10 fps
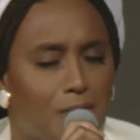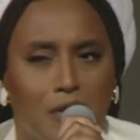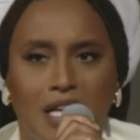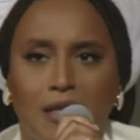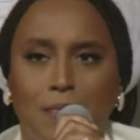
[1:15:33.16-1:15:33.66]

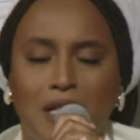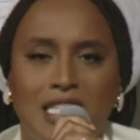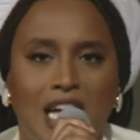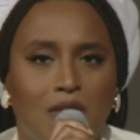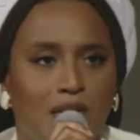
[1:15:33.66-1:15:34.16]
police
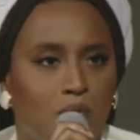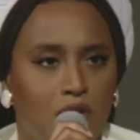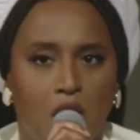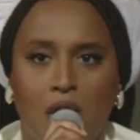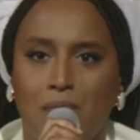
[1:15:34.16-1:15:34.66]
salaries will
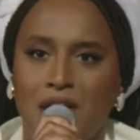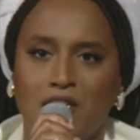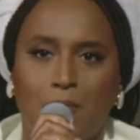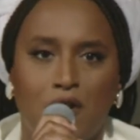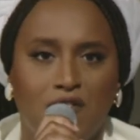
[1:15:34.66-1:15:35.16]
go up. That is a
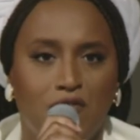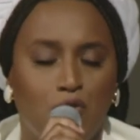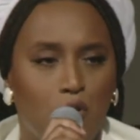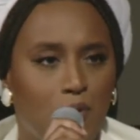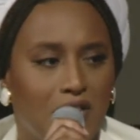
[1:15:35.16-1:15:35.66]
part of
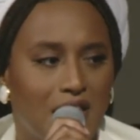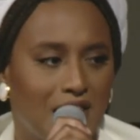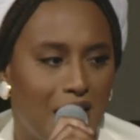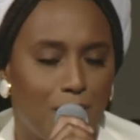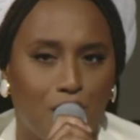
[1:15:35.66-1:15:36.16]
normal
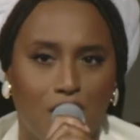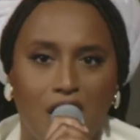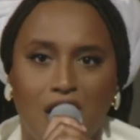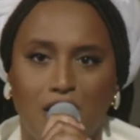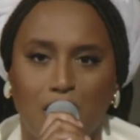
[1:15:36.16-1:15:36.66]
labor
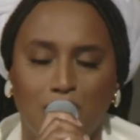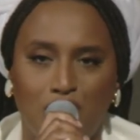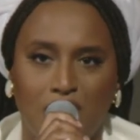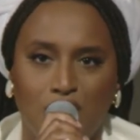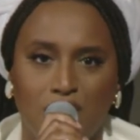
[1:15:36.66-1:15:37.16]

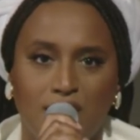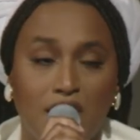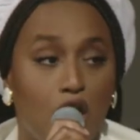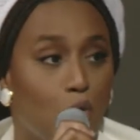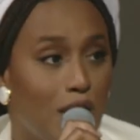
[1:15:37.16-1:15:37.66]
negotiations.
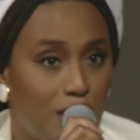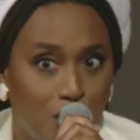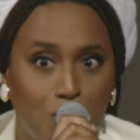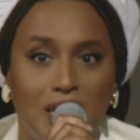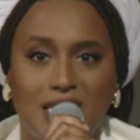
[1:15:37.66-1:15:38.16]
We
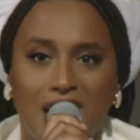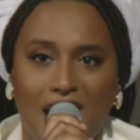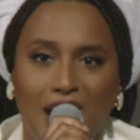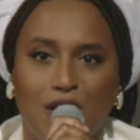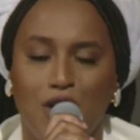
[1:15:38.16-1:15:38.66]
do need to
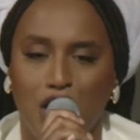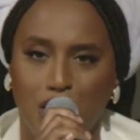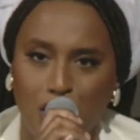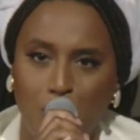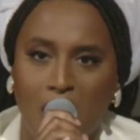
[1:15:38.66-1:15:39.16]
hire
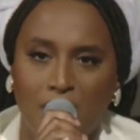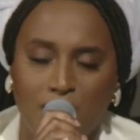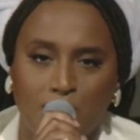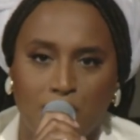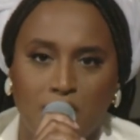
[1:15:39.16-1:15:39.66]
new
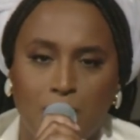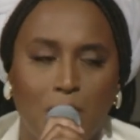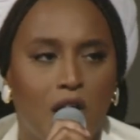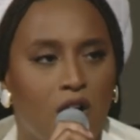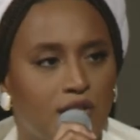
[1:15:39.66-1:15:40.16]
officers, but
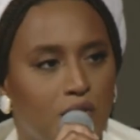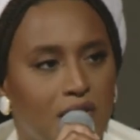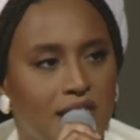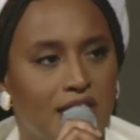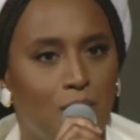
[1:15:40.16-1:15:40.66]
we also
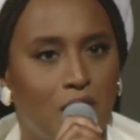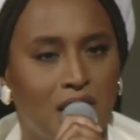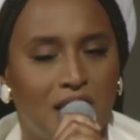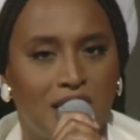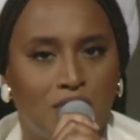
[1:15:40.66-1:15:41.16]
need someone in
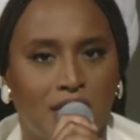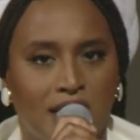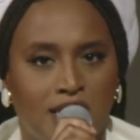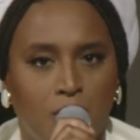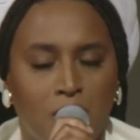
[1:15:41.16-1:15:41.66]
the District
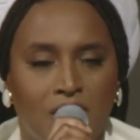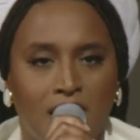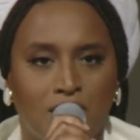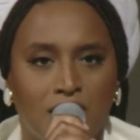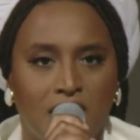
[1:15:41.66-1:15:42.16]
6
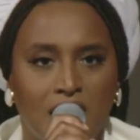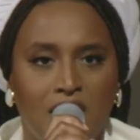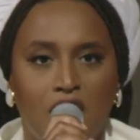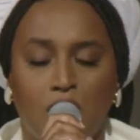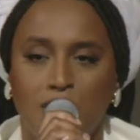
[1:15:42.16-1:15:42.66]
supervisor seat
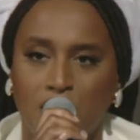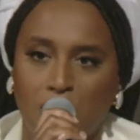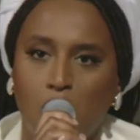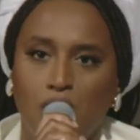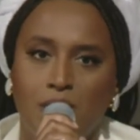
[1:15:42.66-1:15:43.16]
who's going to
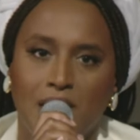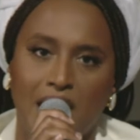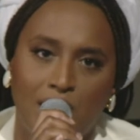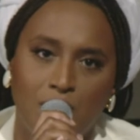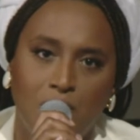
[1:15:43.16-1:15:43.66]
hold them
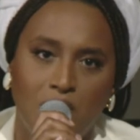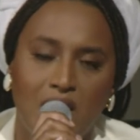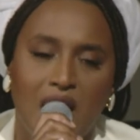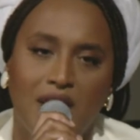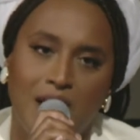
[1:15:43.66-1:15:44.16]
accountable,
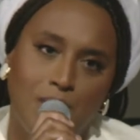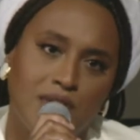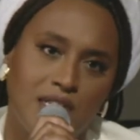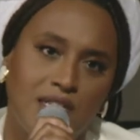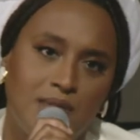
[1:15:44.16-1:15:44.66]
and that
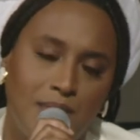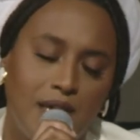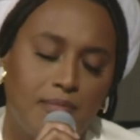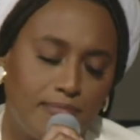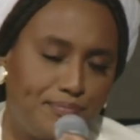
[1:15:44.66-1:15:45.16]
person is me.